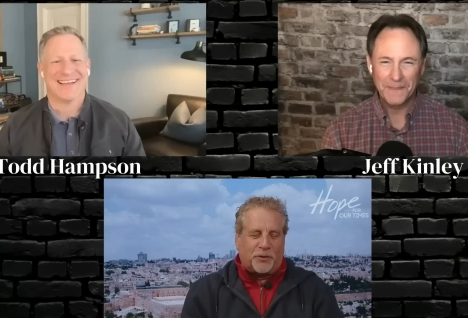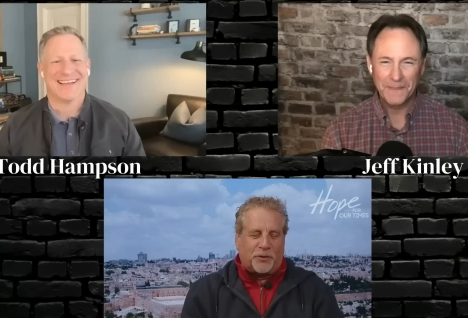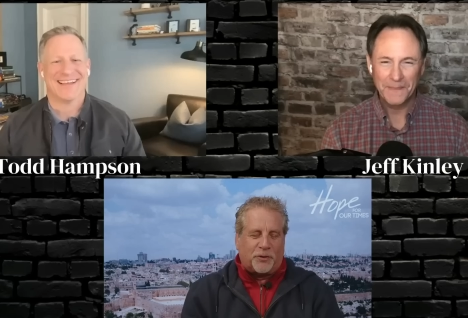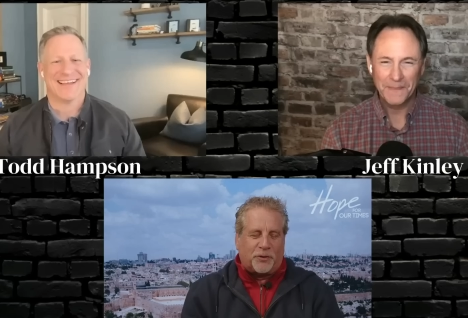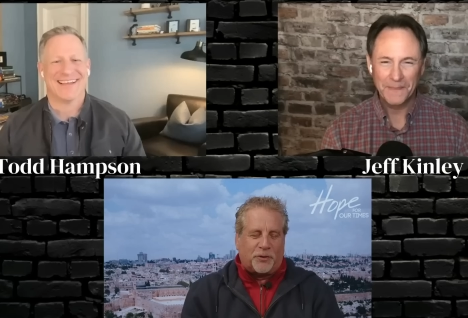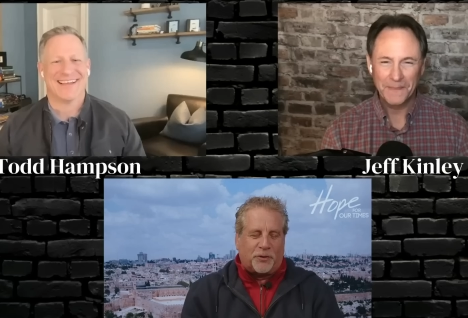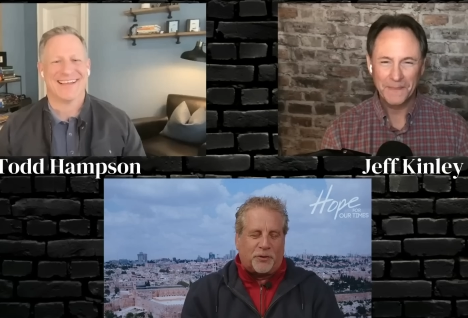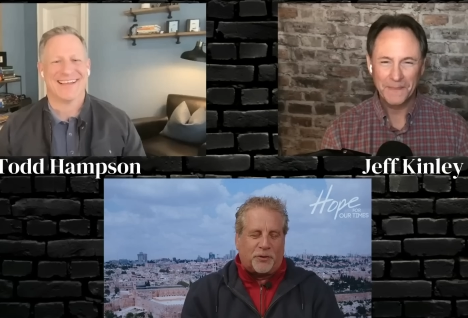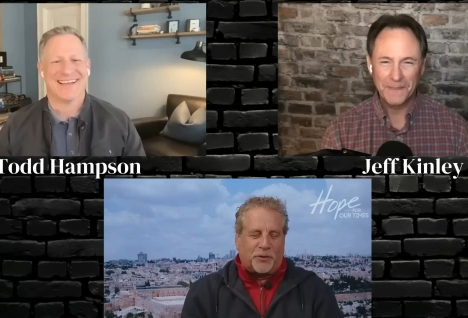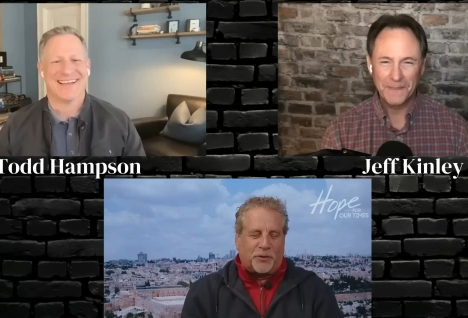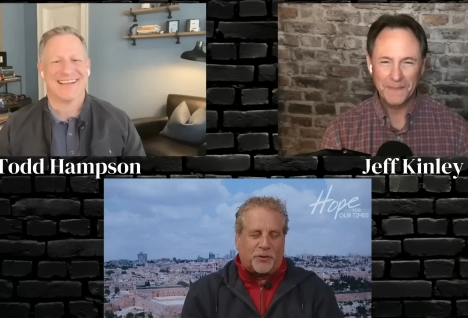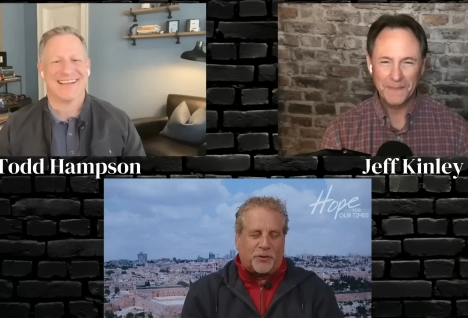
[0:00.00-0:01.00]
Speaker 1: wife asks
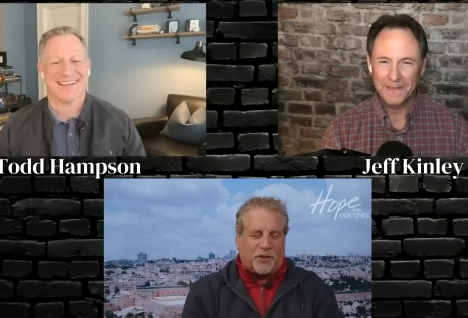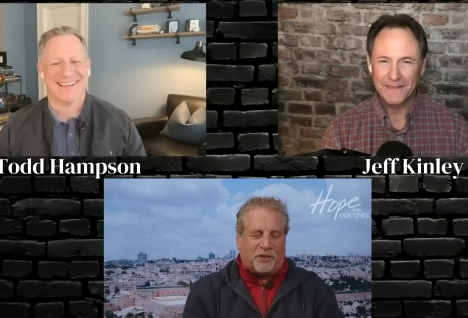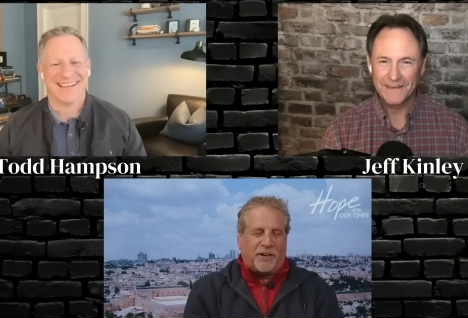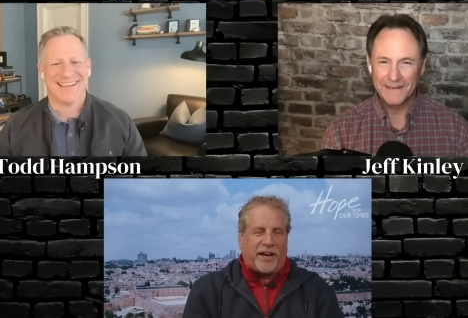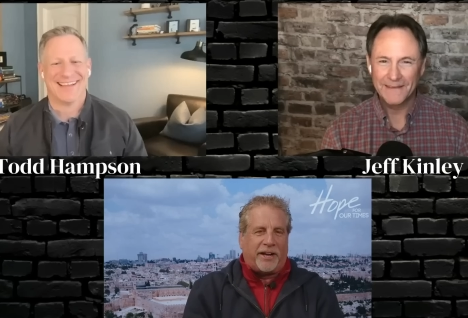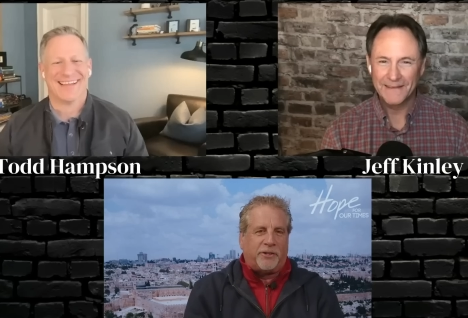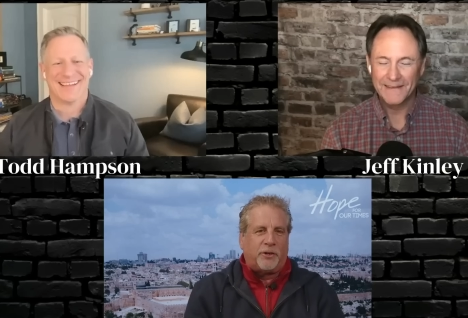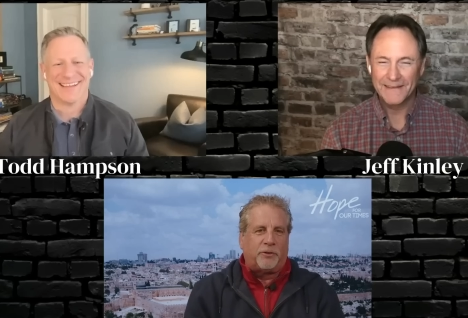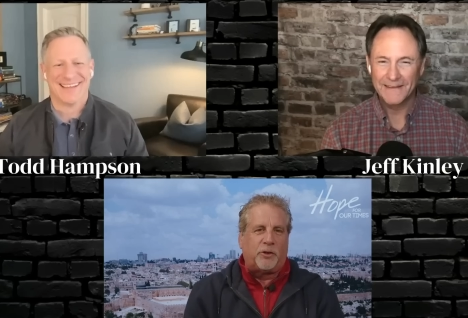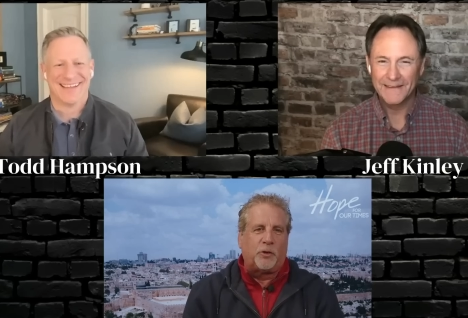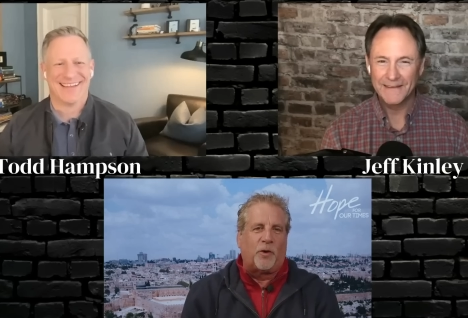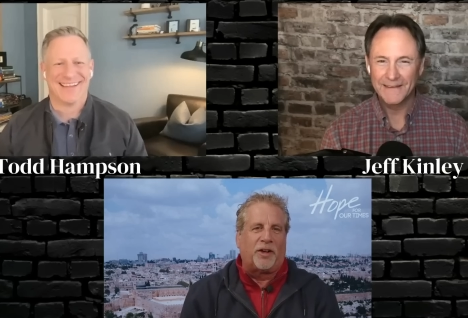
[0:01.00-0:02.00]
me almost every night. Do,
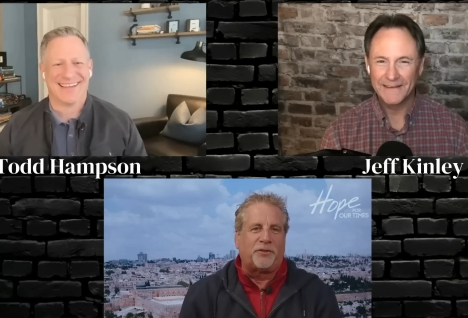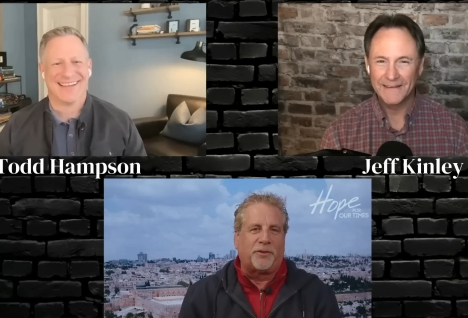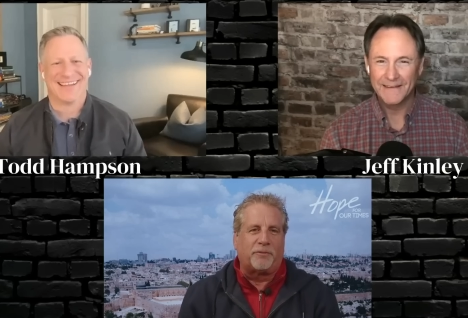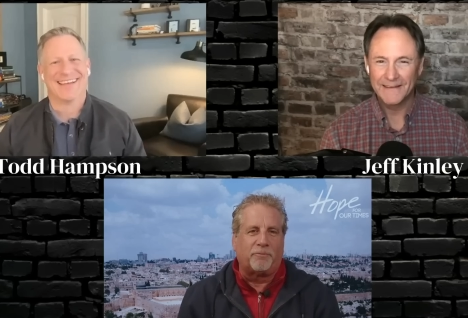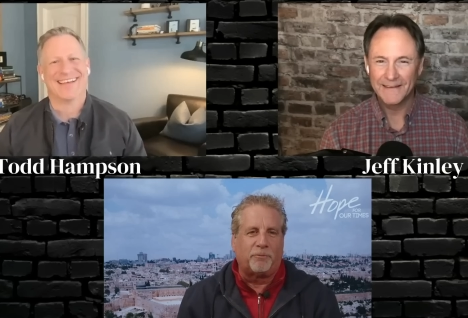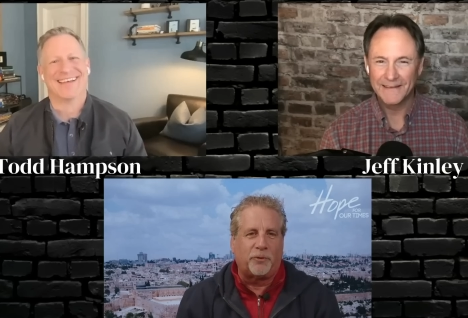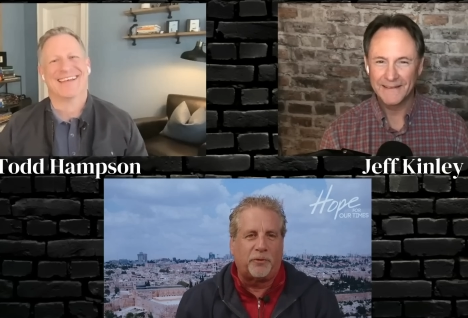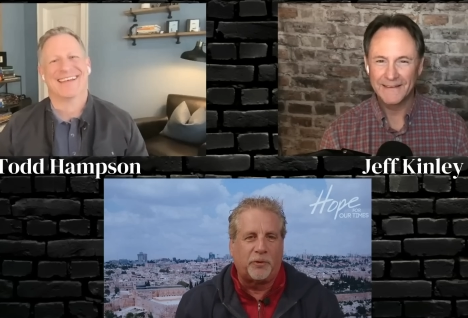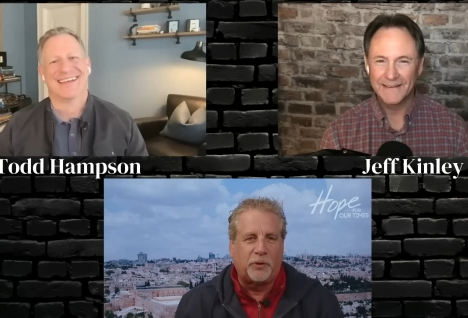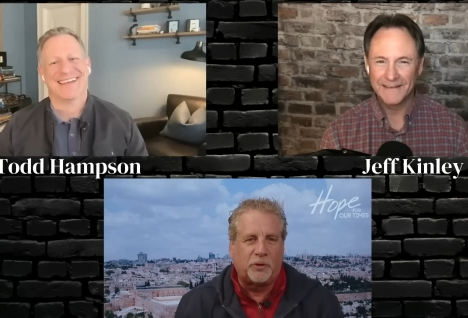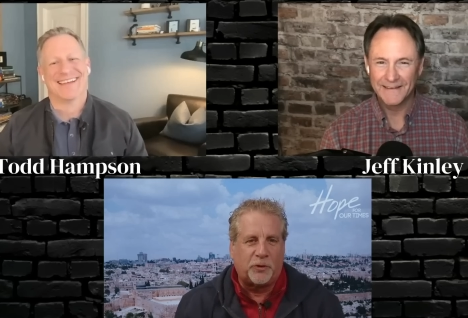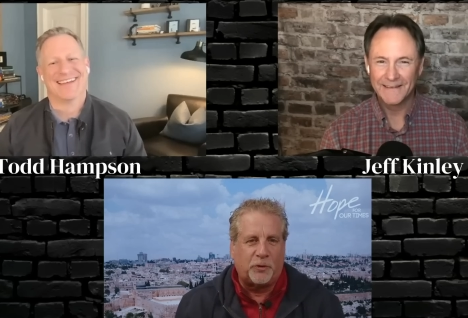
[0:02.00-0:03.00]
do, you want some
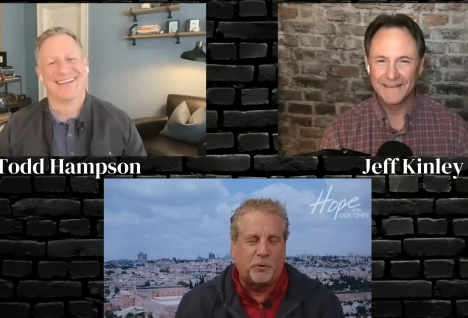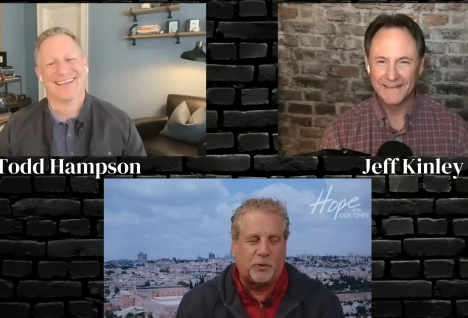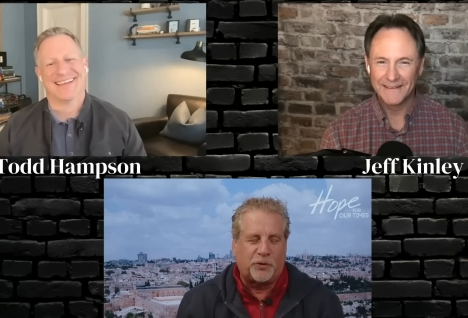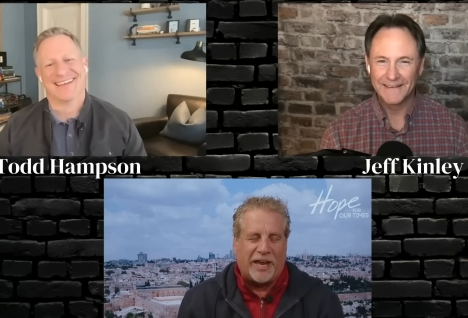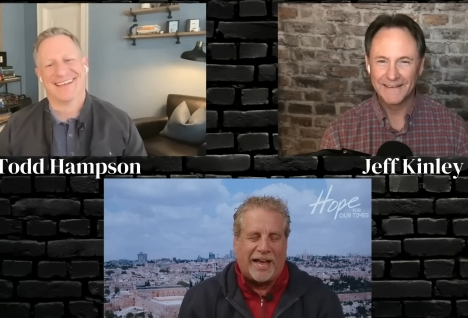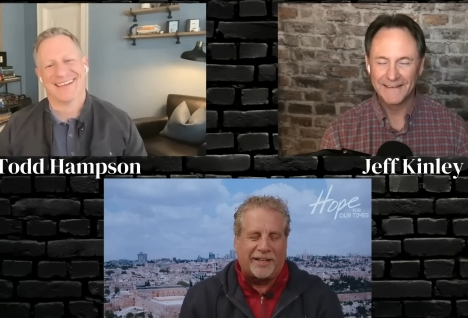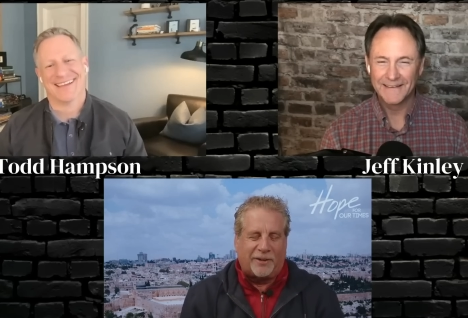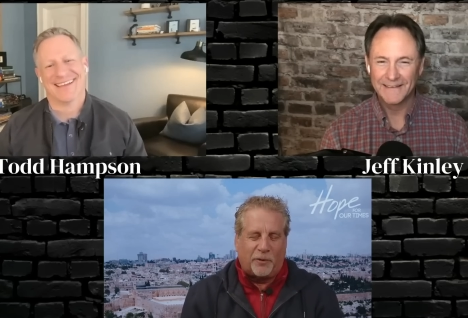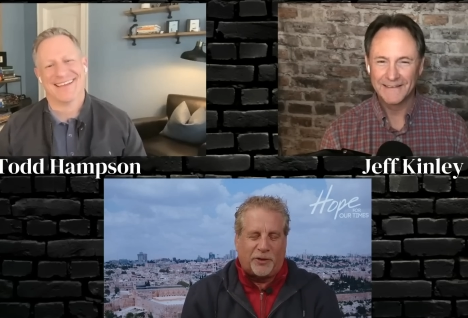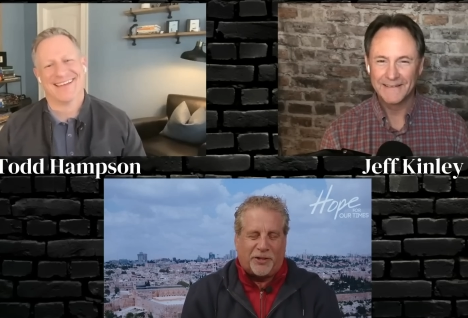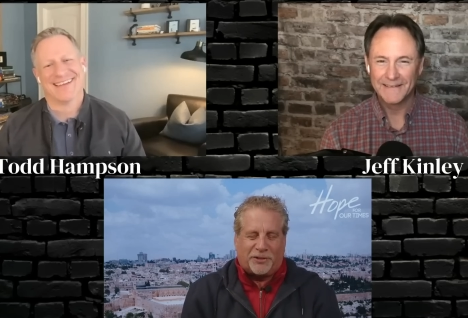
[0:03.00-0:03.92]
salad with your